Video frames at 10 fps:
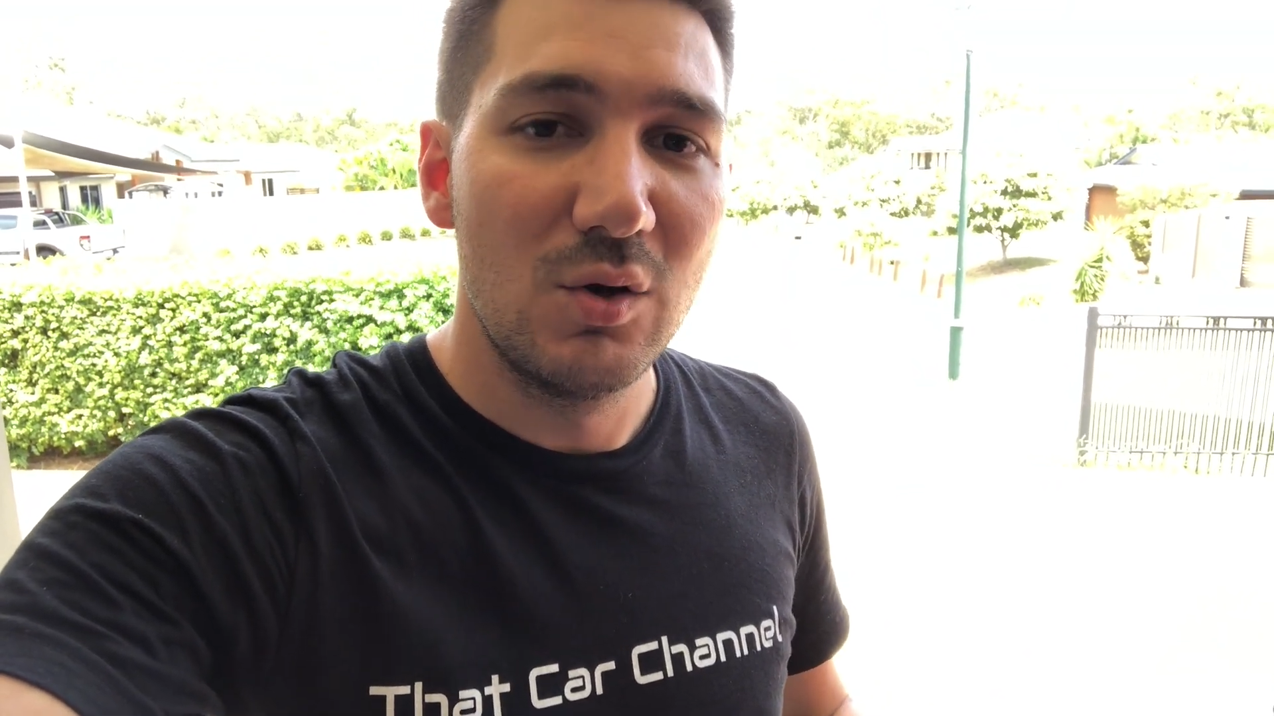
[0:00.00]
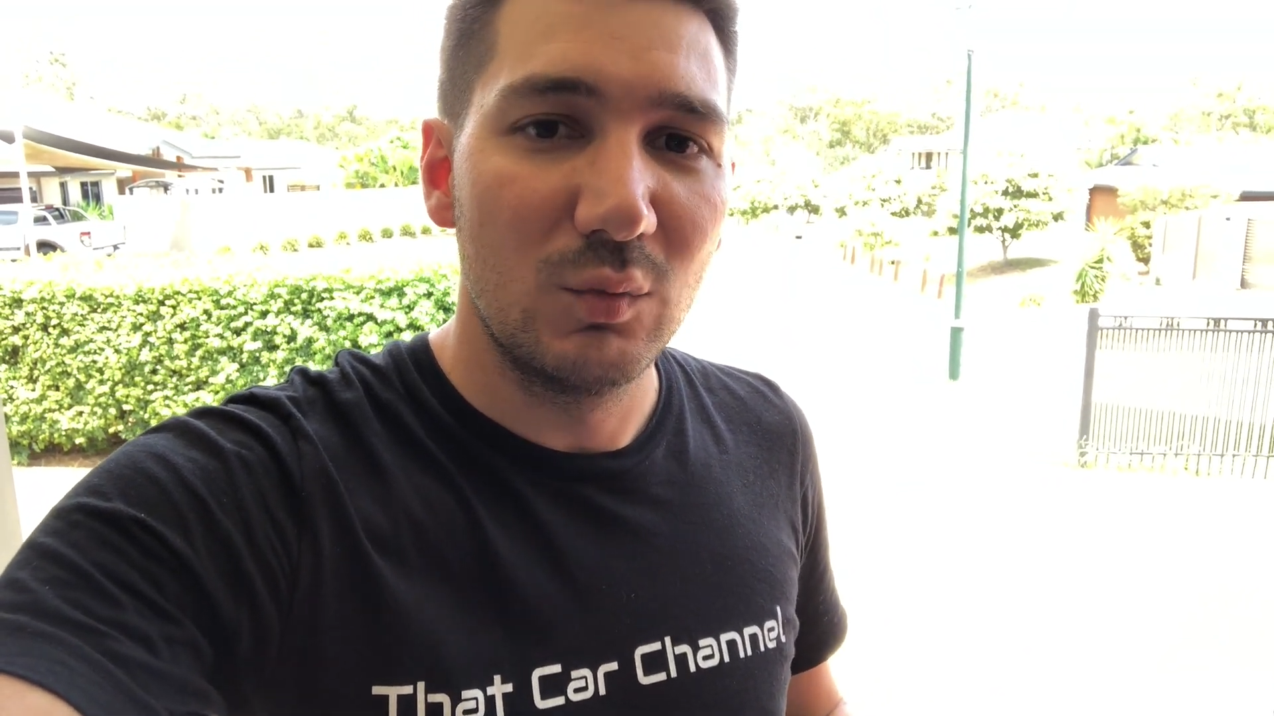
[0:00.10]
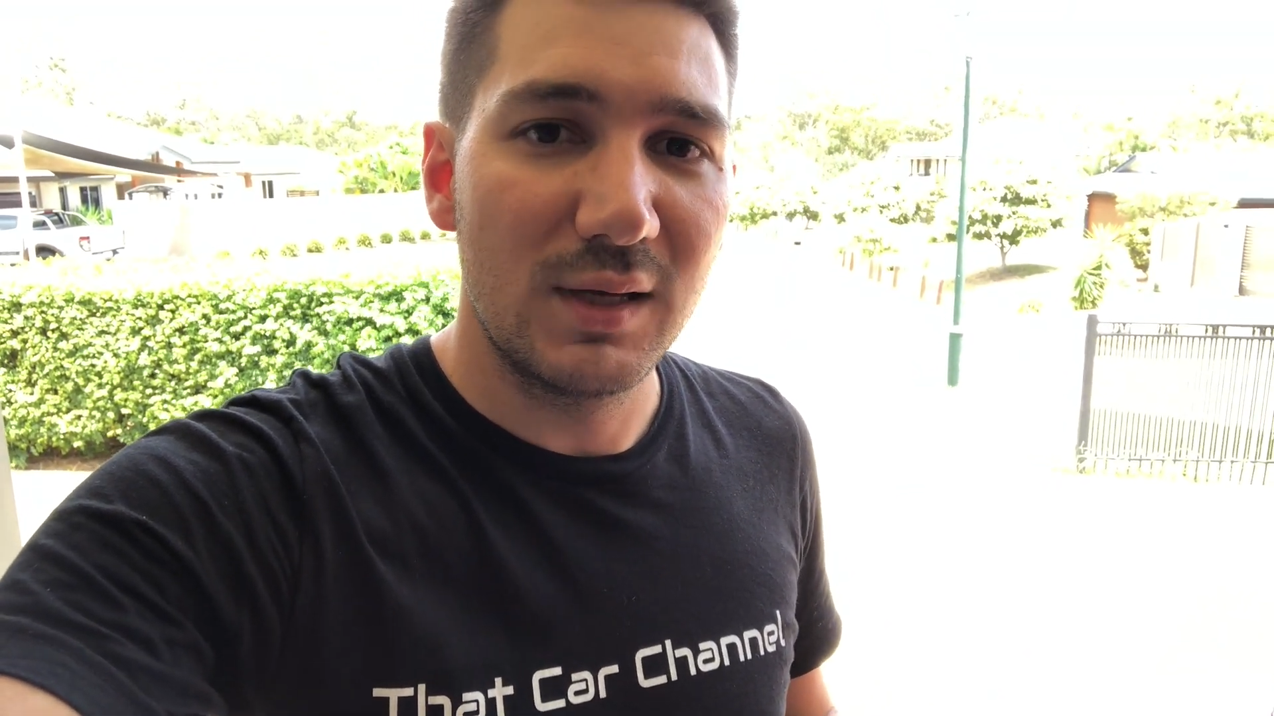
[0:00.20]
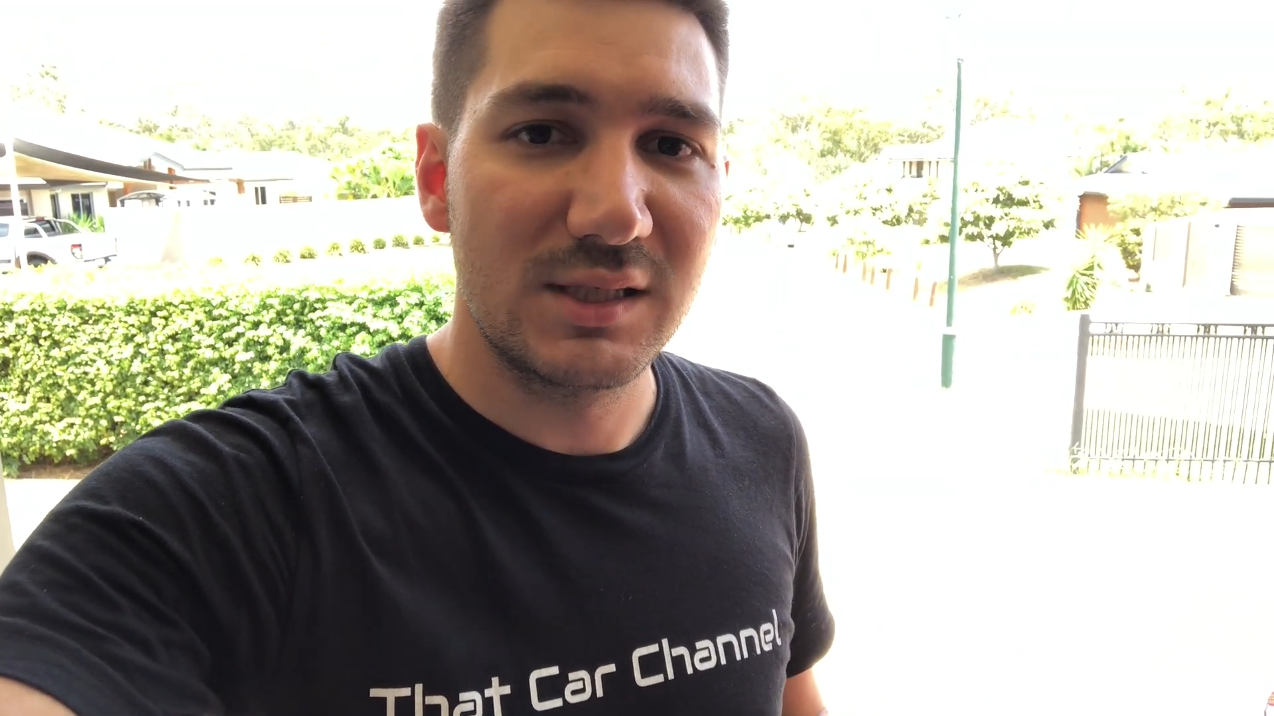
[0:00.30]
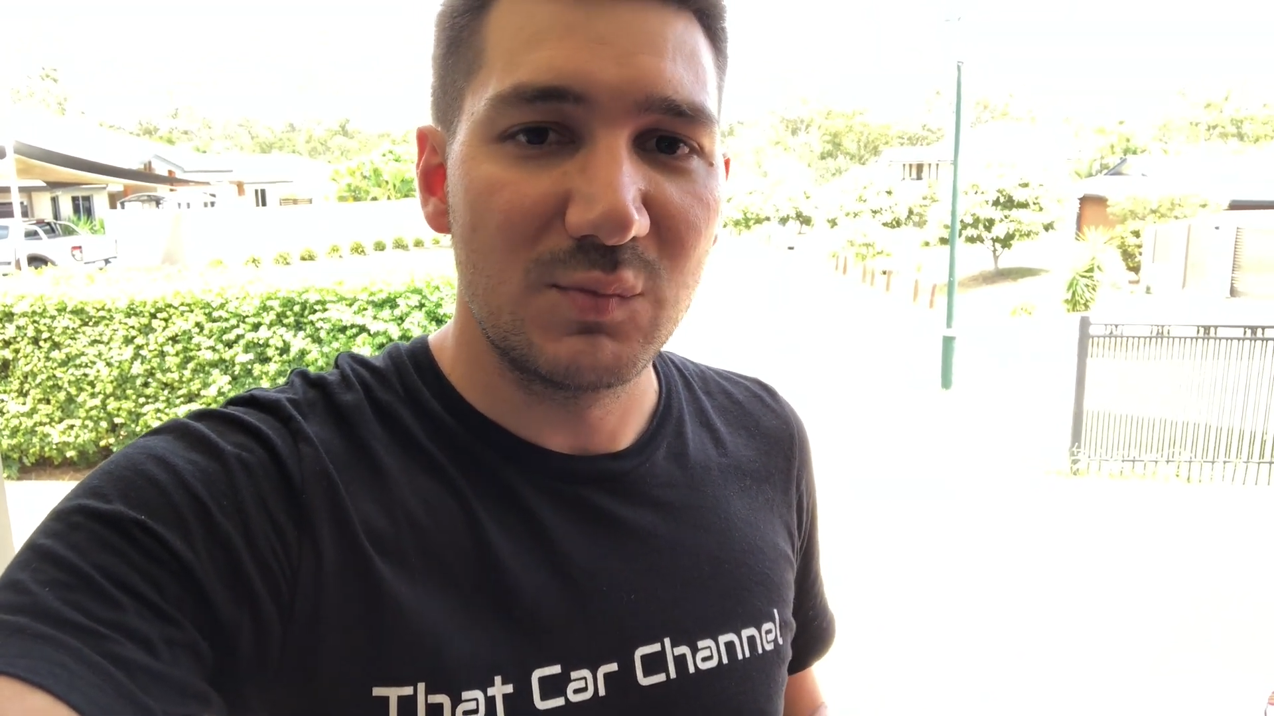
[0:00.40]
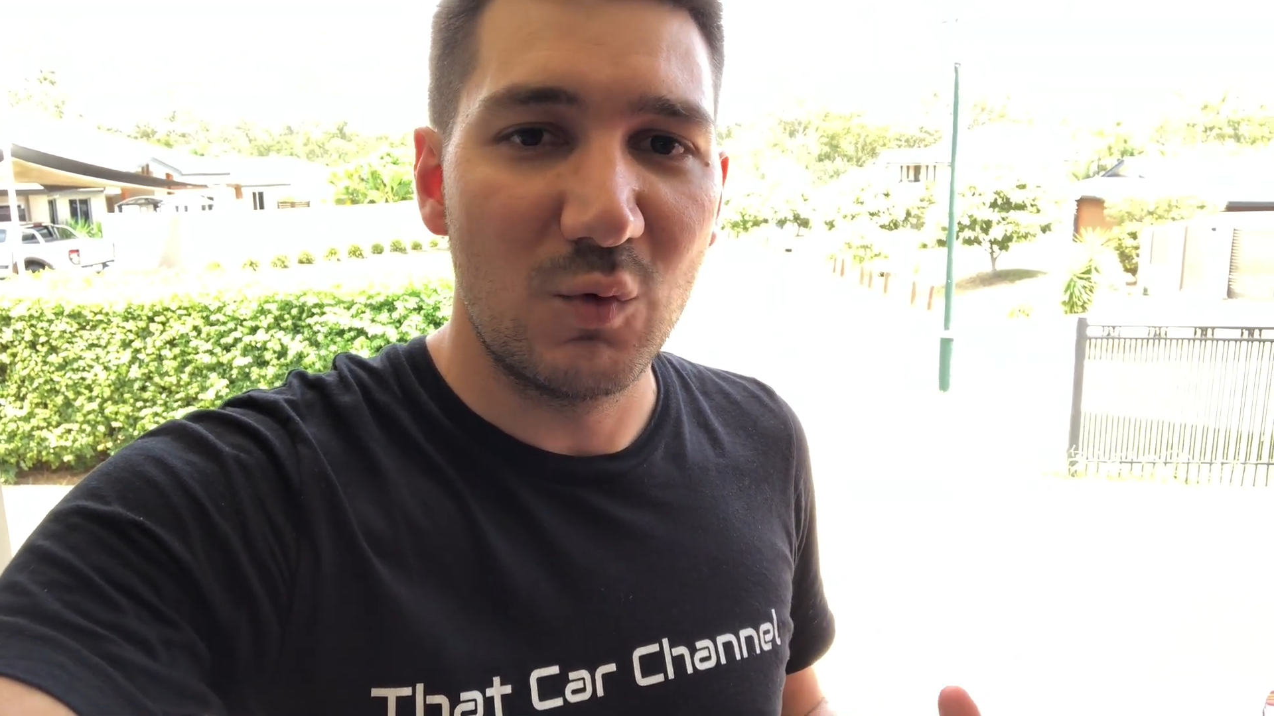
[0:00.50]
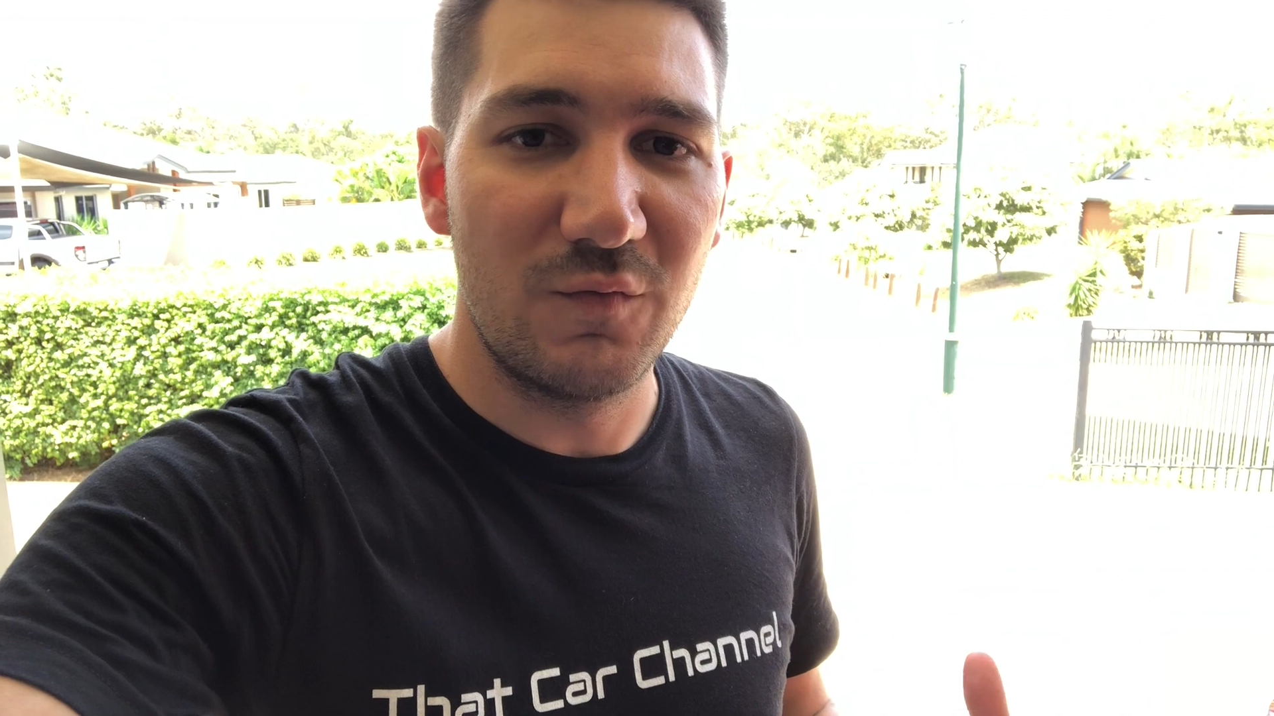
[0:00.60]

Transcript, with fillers: we'll get some more